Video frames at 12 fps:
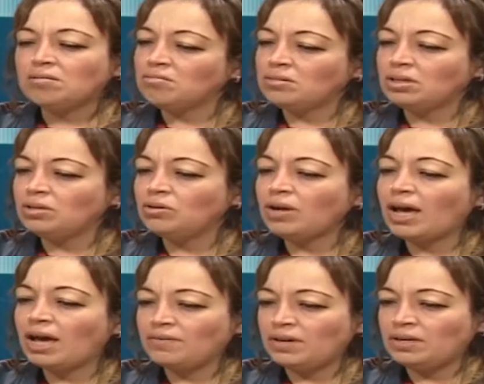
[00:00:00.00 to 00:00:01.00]
they don't
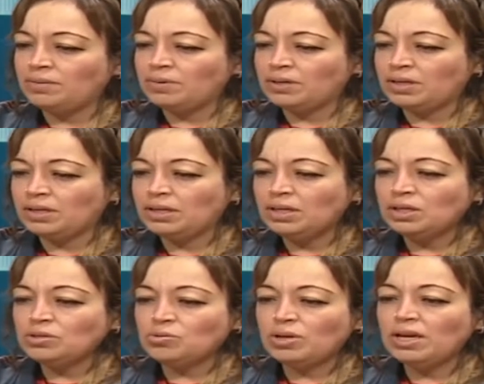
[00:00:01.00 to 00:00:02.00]
have anybody
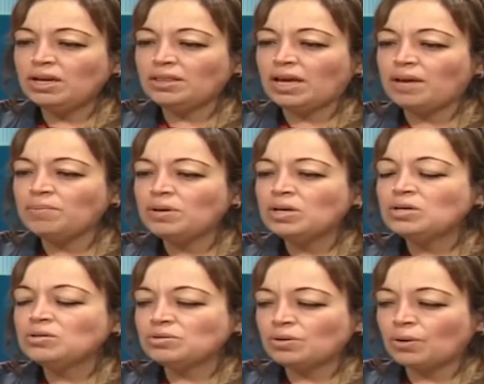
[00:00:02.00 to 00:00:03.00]
to heal them,
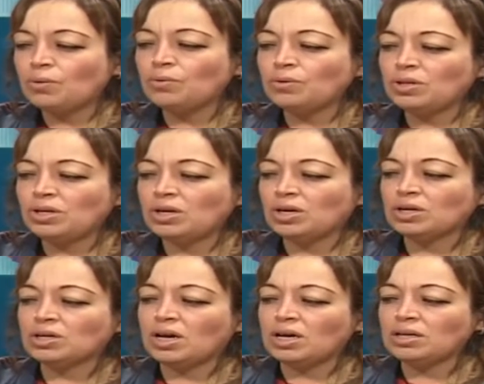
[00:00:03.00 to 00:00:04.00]
so they are
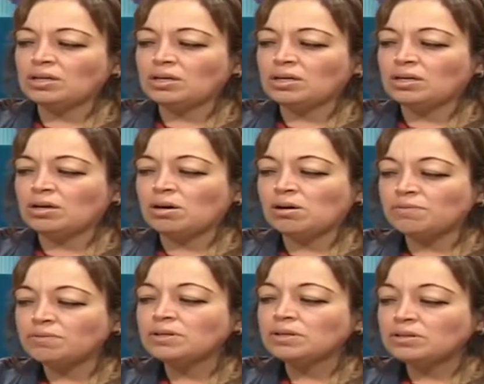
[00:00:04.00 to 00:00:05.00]
kind
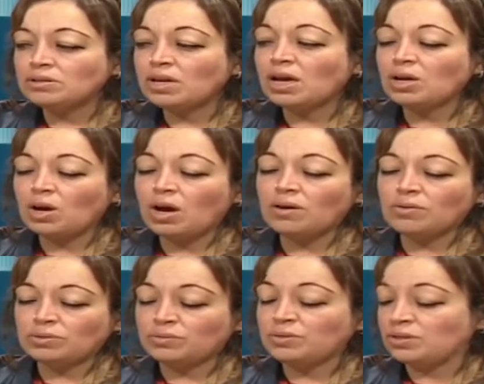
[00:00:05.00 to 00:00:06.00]
of die
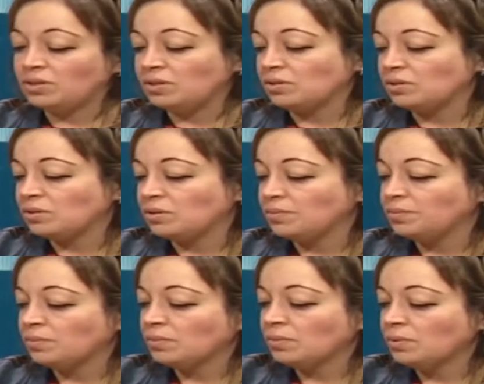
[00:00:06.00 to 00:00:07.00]
out of disease,
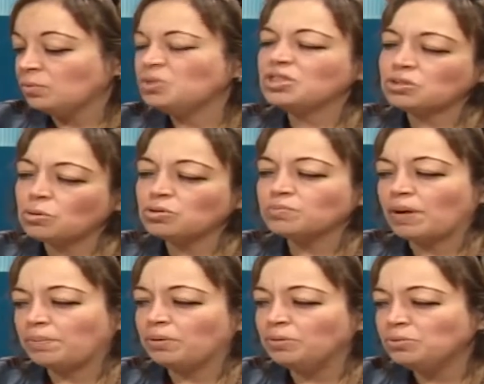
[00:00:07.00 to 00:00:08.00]
which is caused
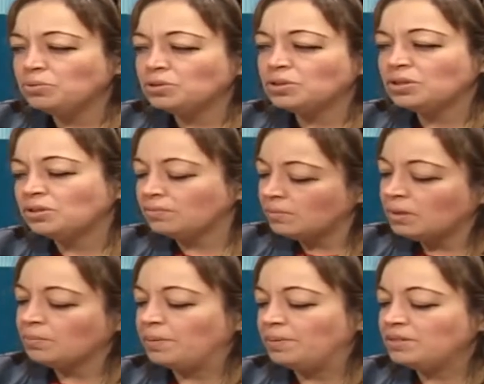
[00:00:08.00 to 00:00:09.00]
by pollution,
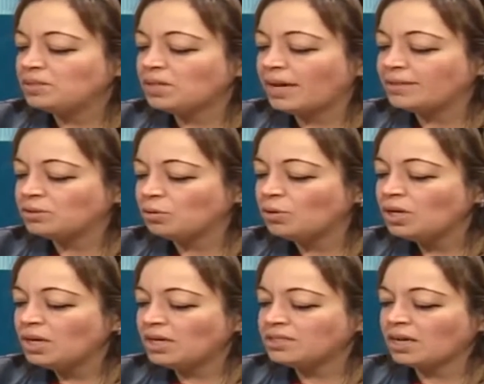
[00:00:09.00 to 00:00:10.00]
by pesticides. So
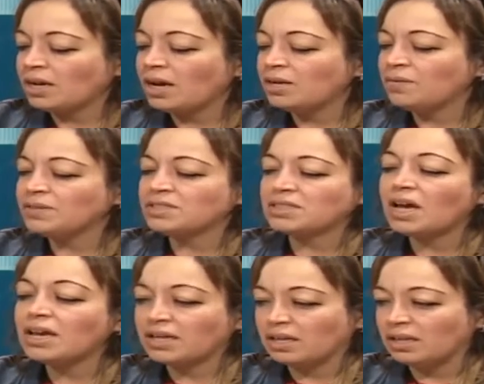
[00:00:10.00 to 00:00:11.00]
it's a kind of a
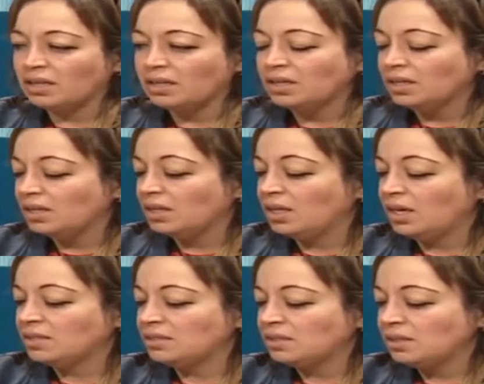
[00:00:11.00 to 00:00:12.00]
cycle
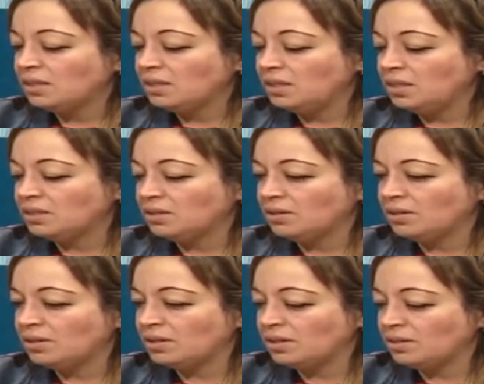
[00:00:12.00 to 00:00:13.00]
that these
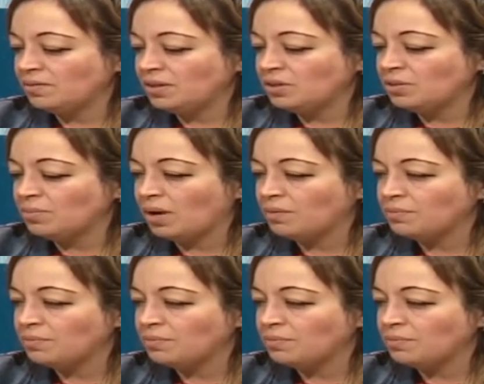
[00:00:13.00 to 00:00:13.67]
are the victim of.